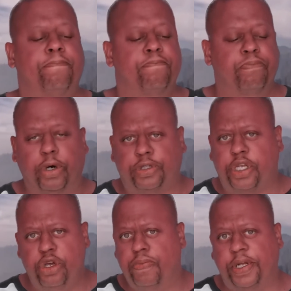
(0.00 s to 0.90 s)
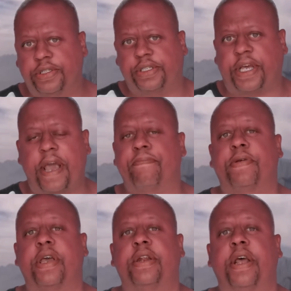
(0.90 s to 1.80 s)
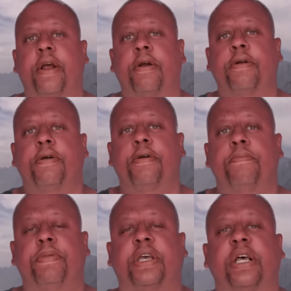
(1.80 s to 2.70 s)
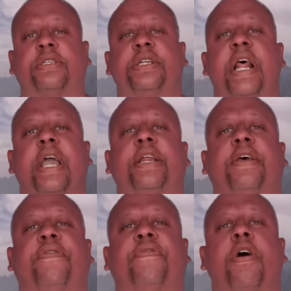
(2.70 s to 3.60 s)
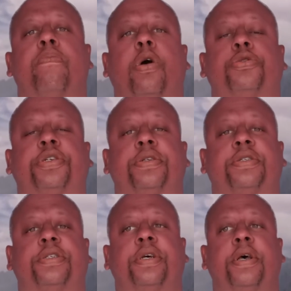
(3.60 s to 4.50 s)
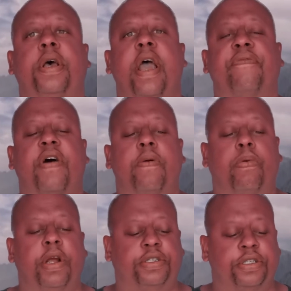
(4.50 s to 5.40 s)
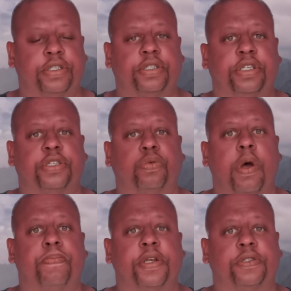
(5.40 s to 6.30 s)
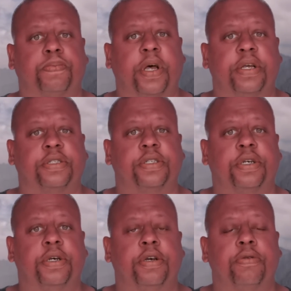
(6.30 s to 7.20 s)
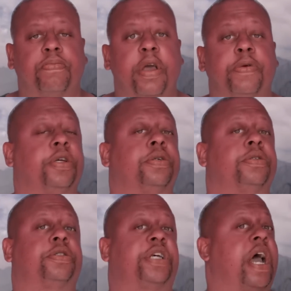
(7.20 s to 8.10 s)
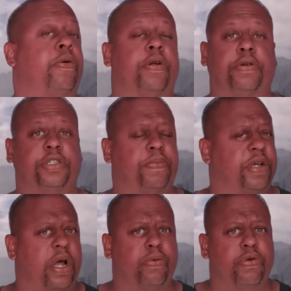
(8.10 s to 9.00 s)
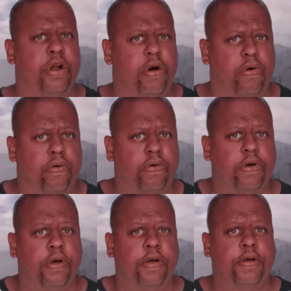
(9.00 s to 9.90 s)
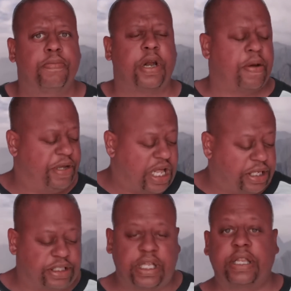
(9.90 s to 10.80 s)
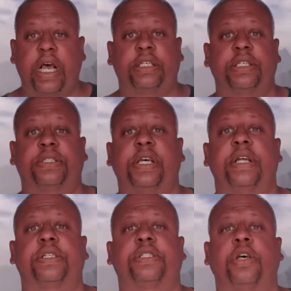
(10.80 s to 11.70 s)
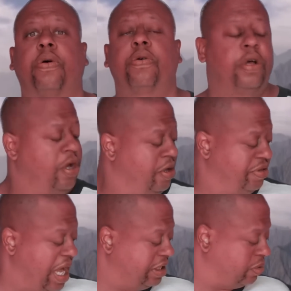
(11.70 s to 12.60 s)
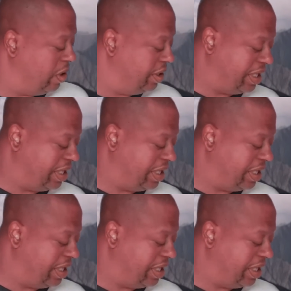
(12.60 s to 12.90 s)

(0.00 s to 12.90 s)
most humans can't be in there because negative emotions and vibrations disrupt this place. Maybe shatter it or something. I don't know. But I mean, that's that, that's intense. So that's what